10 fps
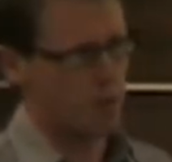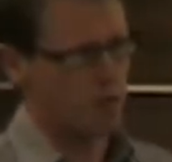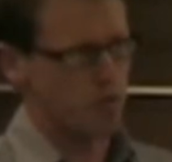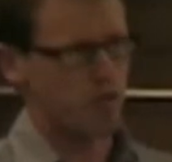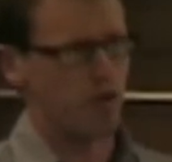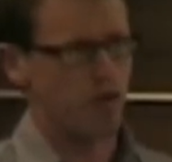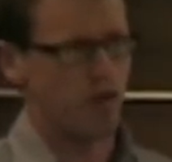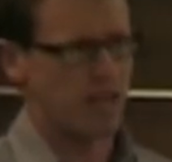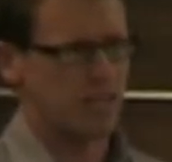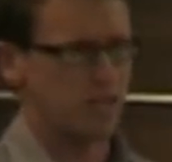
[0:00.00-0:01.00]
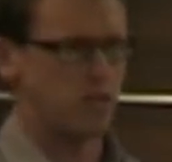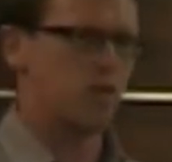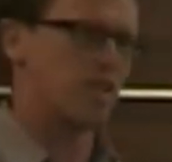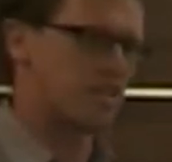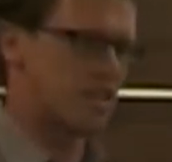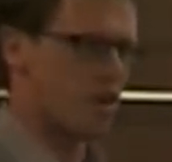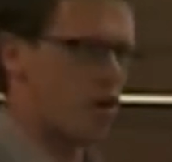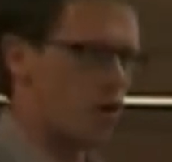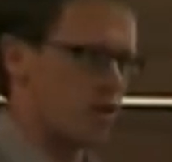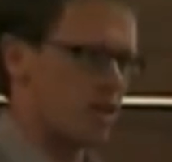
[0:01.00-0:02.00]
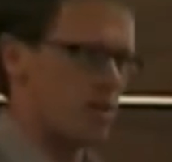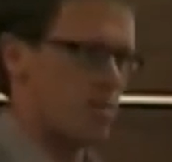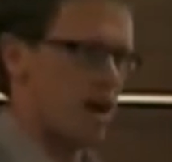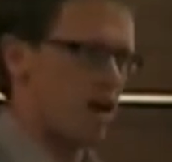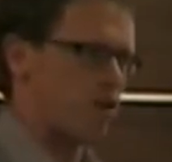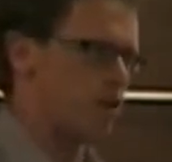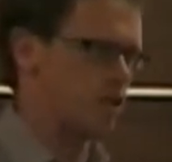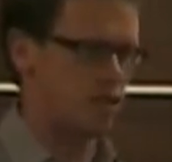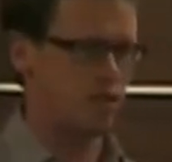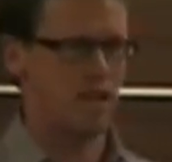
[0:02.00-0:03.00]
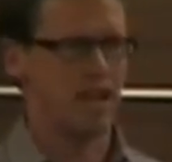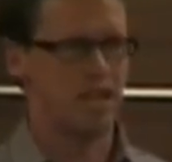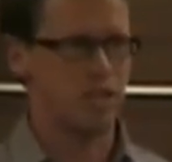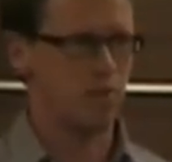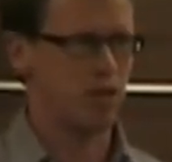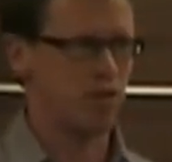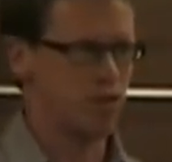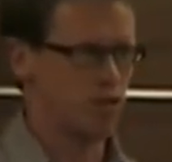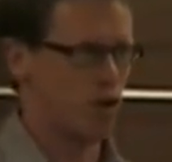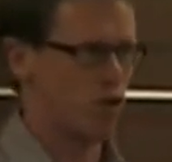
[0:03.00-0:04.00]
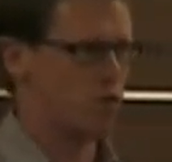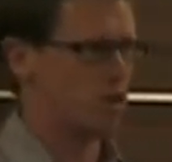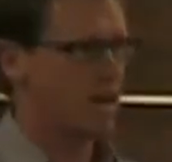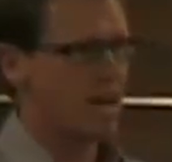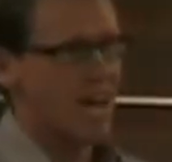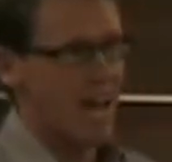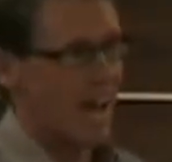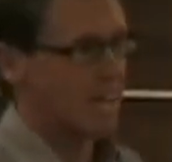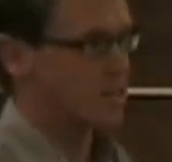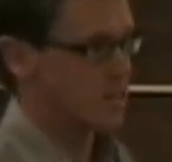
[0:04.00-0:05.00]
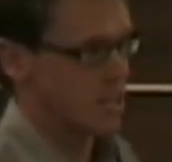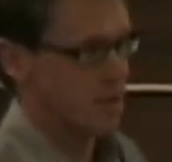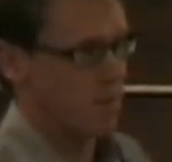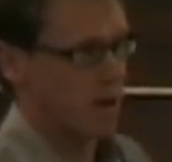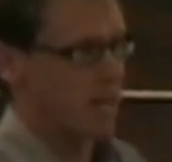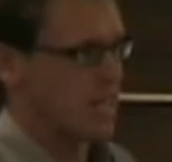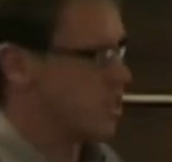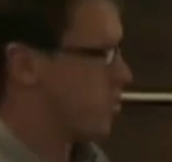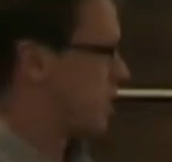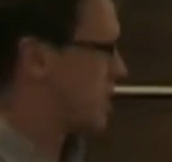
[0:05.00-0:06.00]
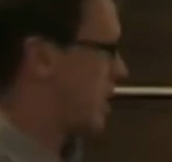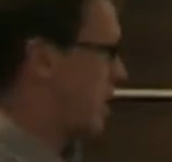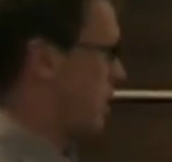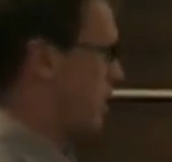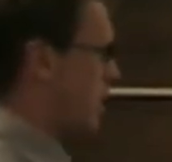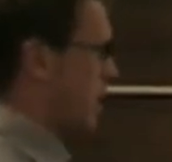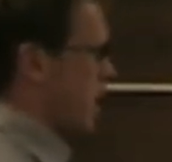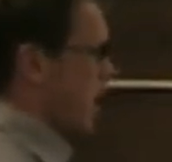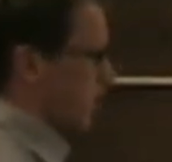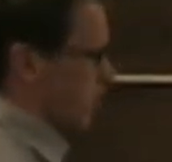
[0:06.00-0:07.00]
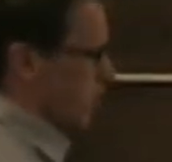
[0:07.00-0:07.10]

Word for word: up with further ideas or things that are holding them back or issues that need to be resolved, actions that might need to be taken, and